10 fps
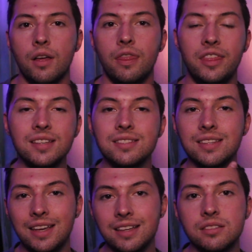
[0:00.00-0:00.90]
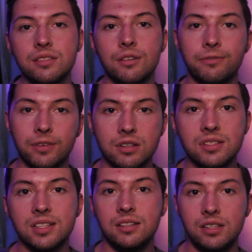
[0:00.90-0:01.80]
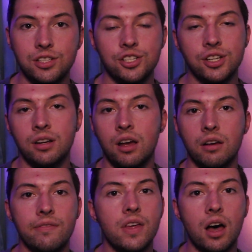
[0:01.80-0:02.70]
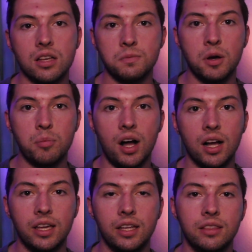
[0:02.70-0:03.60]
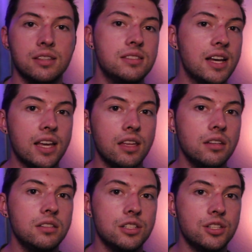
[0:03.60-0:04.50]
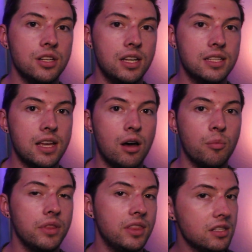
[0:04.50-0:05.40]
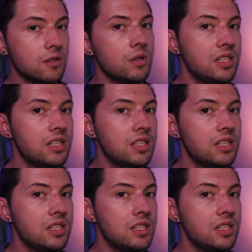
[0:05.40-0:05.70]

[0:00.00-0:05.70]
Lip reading: This is the first edition of the Osmo Pocket. The second edition is out, but this one